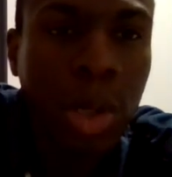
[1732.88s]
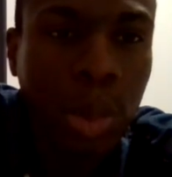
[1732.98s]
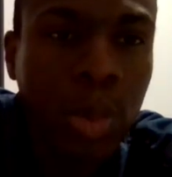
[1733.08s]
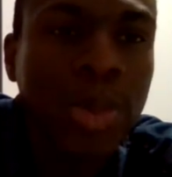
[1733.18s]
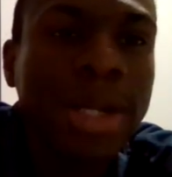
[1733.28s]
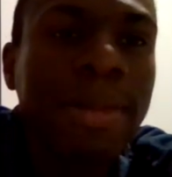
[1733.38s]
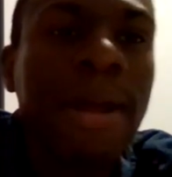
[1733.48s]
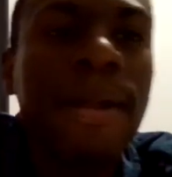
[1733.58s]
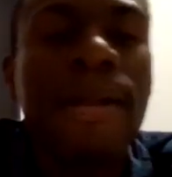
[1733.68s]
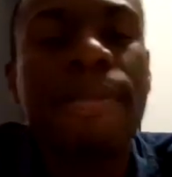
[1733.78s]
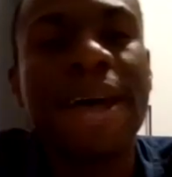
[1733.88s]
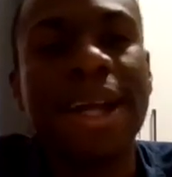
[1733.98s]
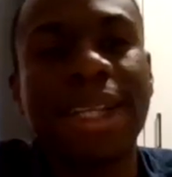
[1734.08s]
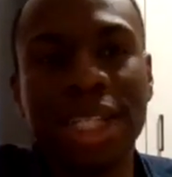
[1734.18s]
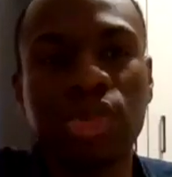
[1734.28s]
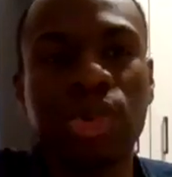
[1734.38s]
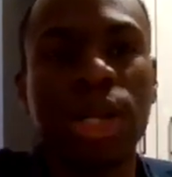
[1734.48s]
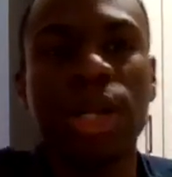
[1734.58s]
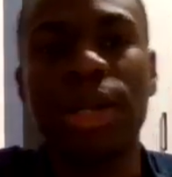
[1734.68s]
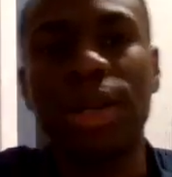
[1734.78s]
concluded that
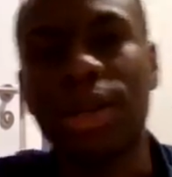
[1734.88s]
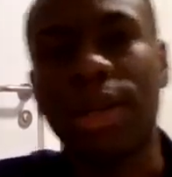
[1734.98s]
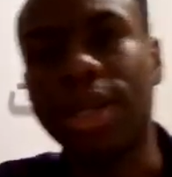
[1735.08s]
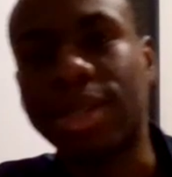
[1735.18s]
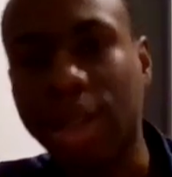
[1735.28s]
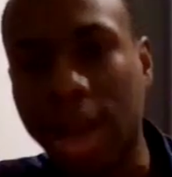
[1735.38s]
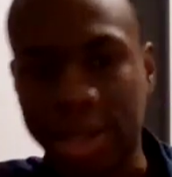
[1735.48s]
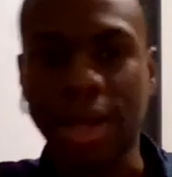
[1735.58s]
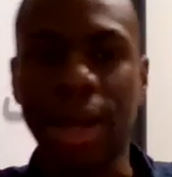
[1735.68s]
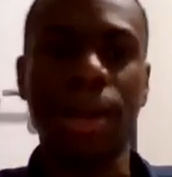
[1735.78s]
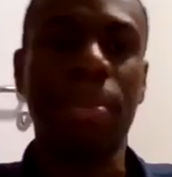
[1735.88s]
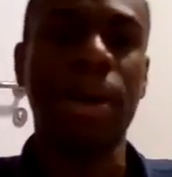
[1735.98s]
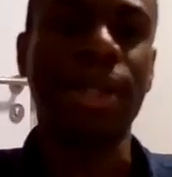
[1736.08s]
Israel is not an